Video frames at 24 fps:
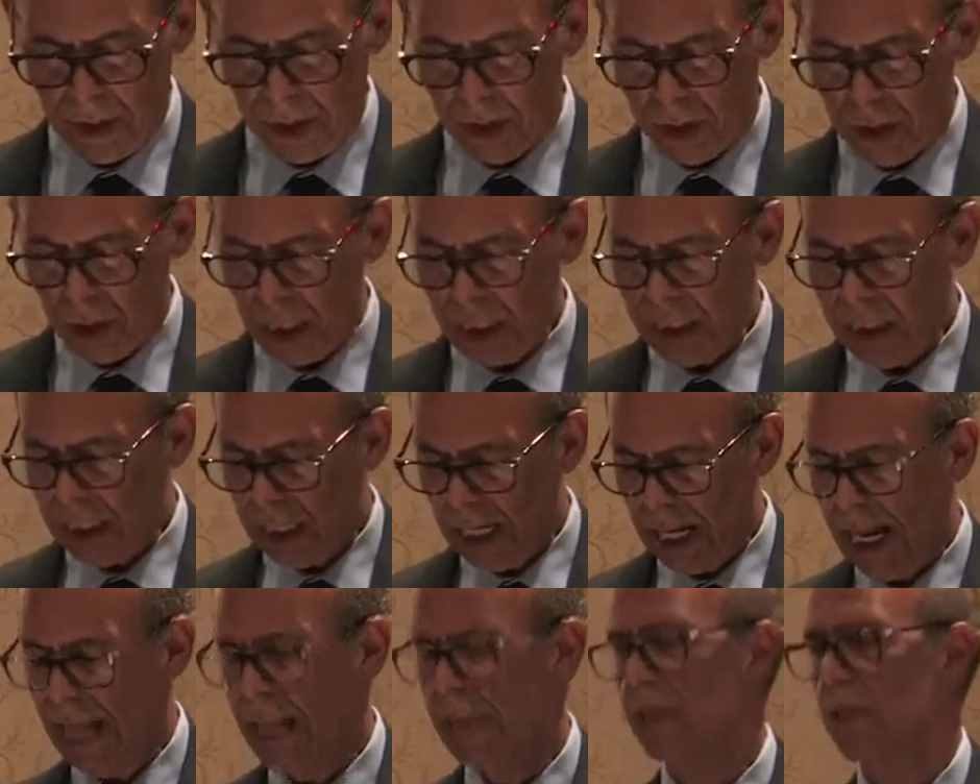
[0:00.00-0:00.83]
Just
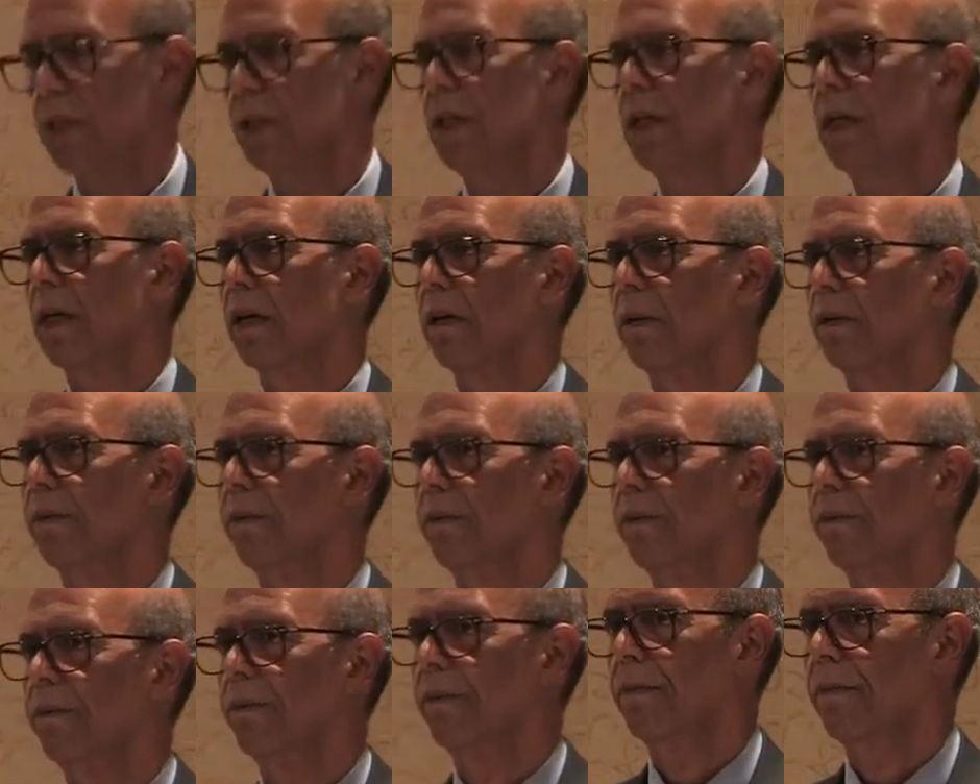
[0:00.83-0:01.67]
last year,
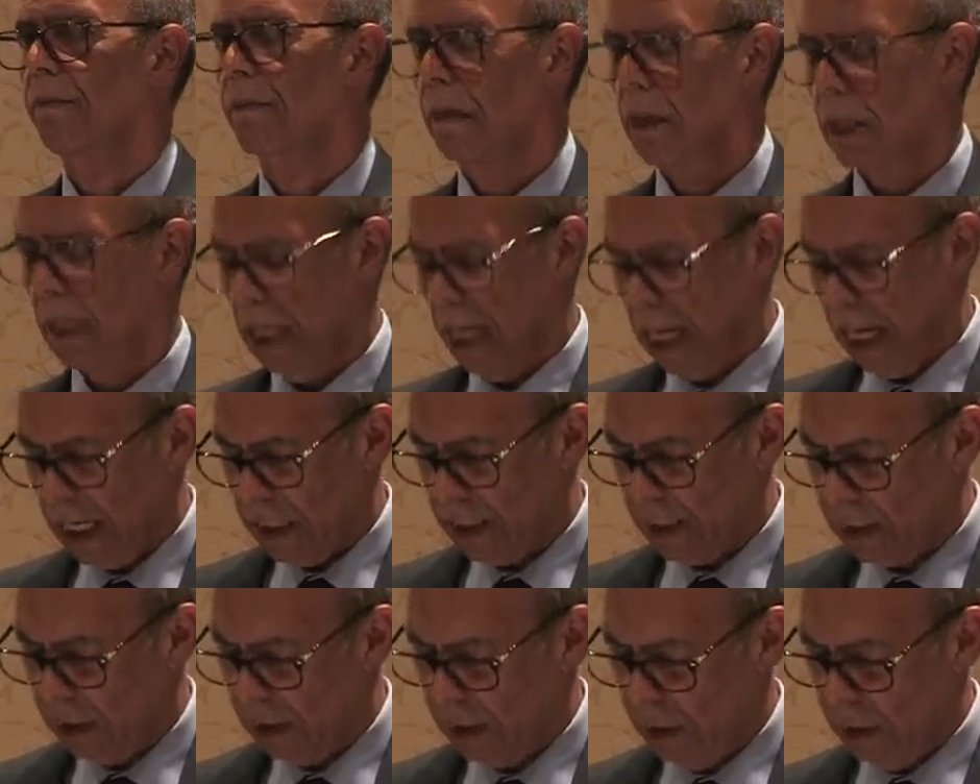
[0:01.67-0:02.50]

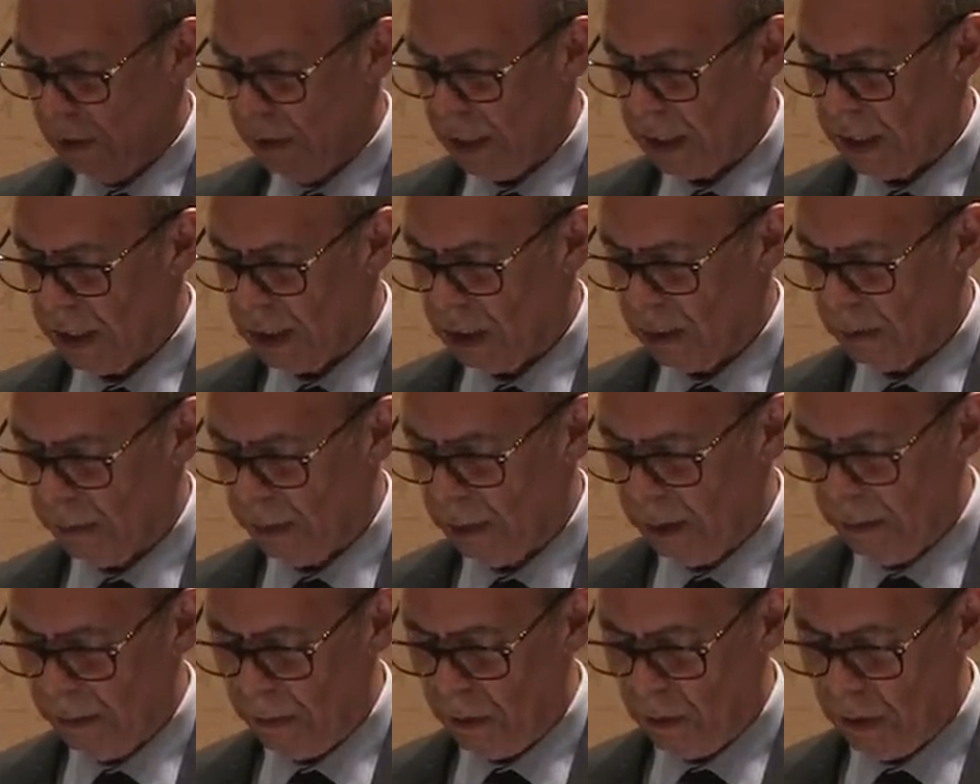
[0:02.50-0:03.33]
as the U.S.
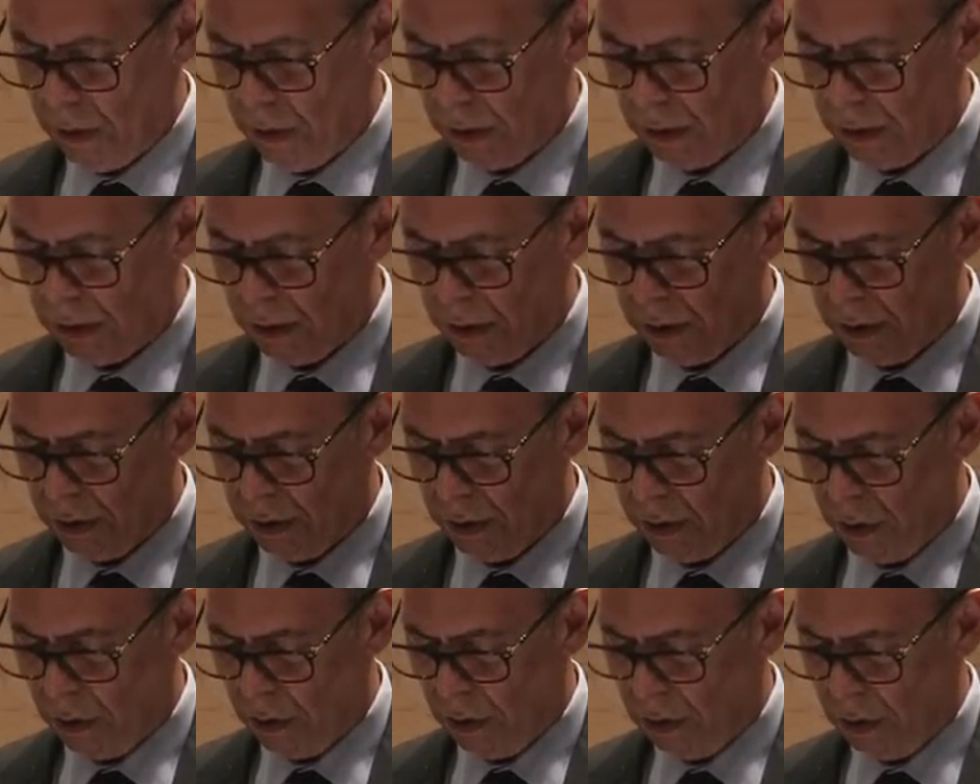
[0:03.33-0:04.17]
Supreme Court heard
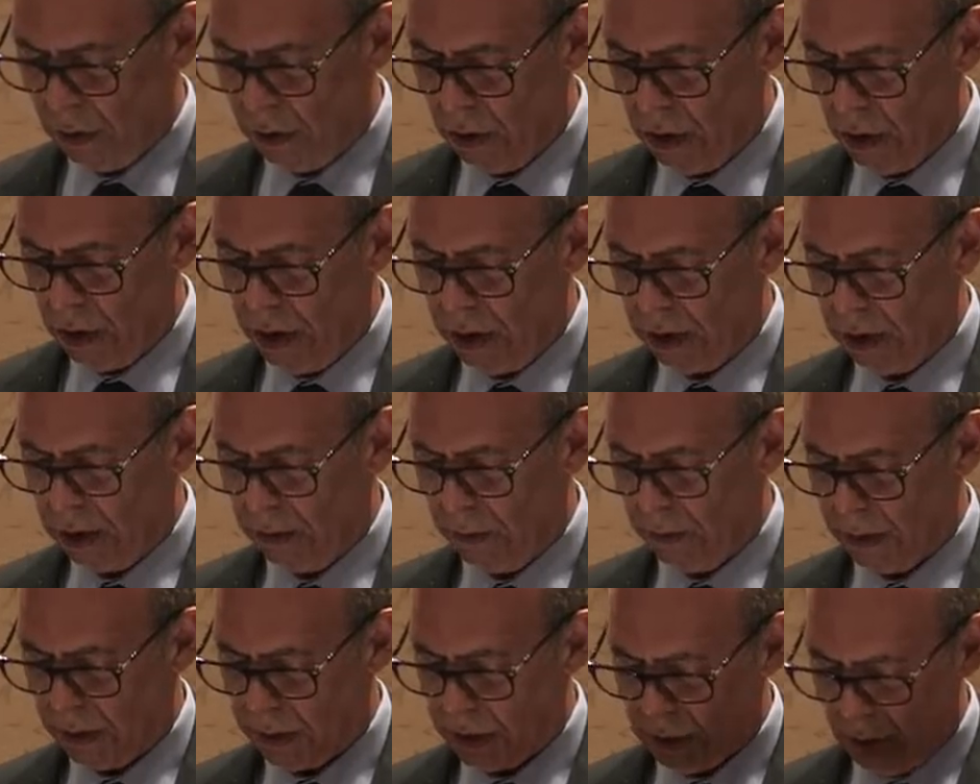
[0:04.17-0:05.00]
oral
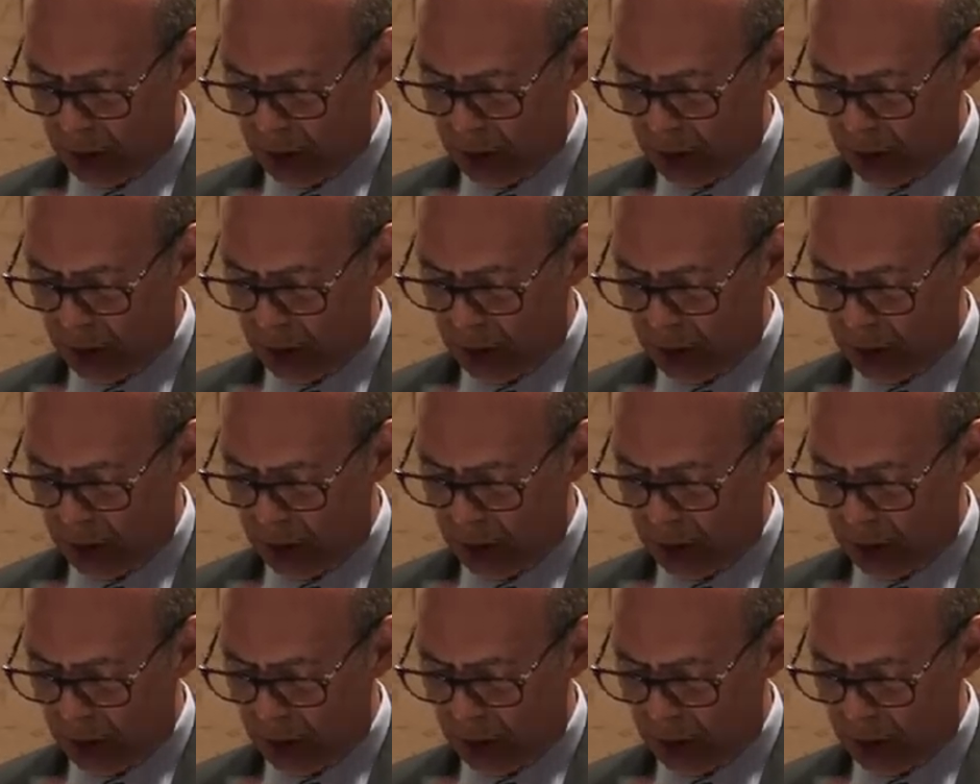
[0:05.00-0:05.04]
arguments